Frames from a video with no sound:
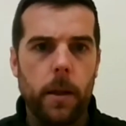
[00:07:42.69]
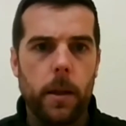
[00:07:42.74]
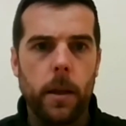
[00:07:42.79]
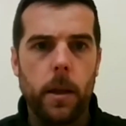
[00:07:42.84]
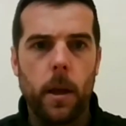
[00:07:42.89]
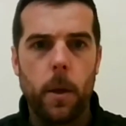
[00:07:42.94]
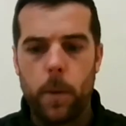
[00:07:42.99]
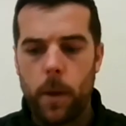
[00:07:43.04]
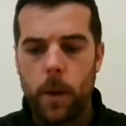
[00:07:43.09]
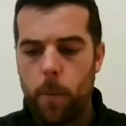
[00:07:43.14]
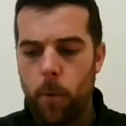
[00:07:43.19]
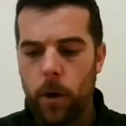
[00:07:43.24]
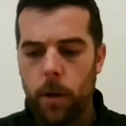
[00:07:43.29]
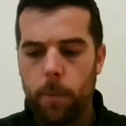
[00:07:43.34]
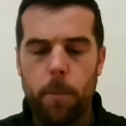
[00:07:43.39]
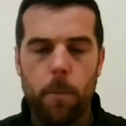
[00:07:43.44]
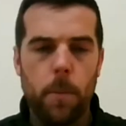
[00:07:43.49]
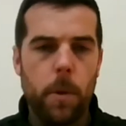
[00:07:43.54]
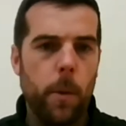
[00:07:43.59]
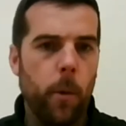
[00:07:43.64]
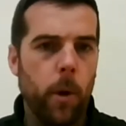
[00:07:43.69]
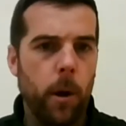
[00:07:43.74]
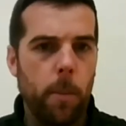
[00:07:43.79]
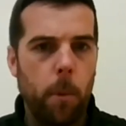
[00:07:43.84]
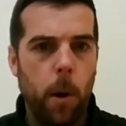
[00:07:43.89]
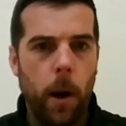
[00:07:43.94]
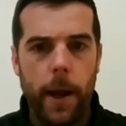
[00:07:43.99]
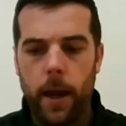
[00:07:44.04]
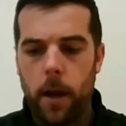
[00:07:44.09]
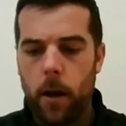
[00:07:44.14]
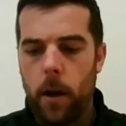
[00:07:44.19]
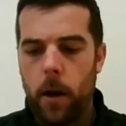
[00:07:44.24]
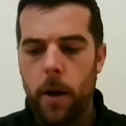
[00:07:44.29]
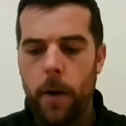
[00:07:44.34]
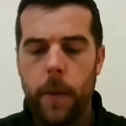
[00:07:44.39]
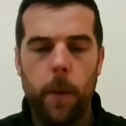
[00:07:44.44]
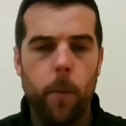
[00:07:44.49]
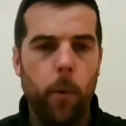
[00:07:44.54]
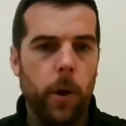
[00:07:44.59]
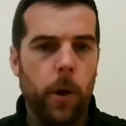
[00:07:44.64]
They want to play
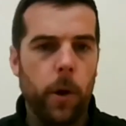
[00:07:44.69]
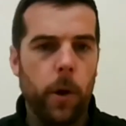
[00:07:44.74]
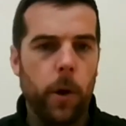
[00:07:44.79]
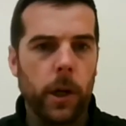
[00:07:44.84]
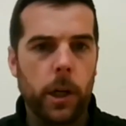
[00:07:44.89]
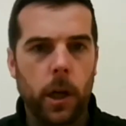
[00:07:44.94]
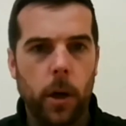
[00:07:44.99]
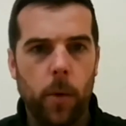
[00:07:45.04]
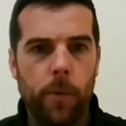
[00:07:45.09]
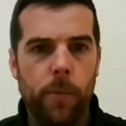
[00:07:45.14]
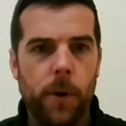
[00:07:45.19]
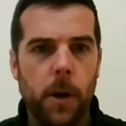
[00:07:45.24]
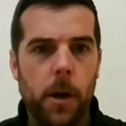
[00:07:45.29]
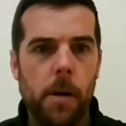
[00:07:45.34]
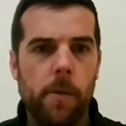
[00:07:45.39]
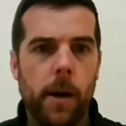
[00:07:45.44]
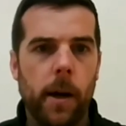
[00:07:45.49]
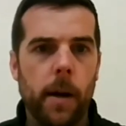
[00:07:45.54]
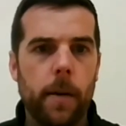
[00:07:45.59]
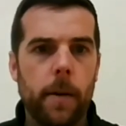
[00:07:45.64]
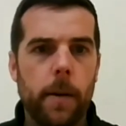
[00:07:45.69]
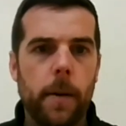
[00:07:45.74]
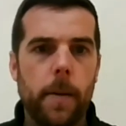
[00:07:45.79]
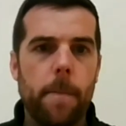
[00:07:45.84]
higher, they want to go further.